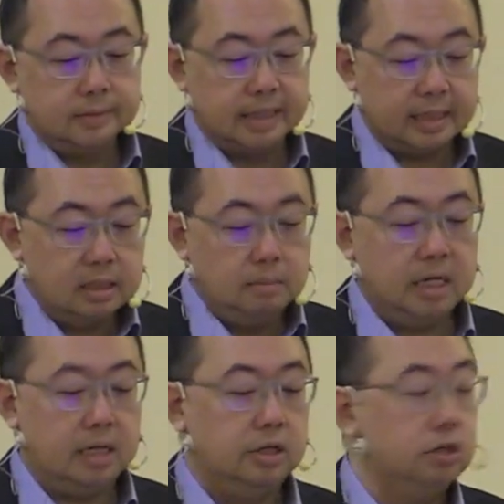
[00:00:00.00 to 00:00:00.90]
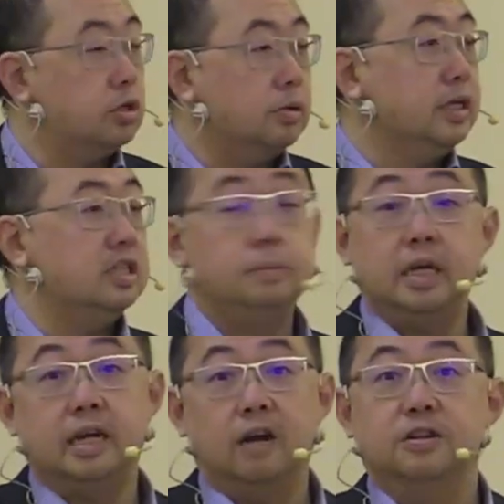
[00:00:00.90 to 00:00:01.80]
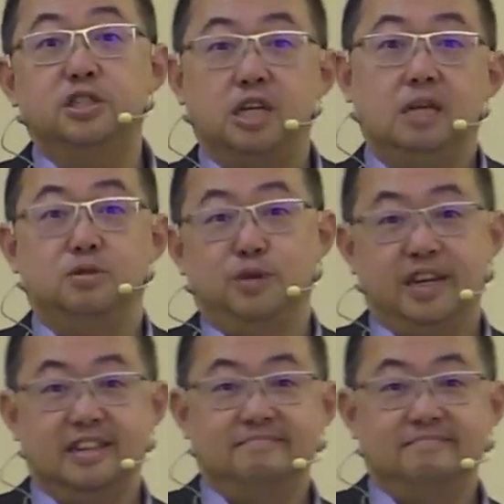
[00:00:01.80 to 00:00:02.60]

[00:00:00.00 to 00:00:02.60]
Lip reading: doesn't mean you don't need to be encouraged to keep doing it.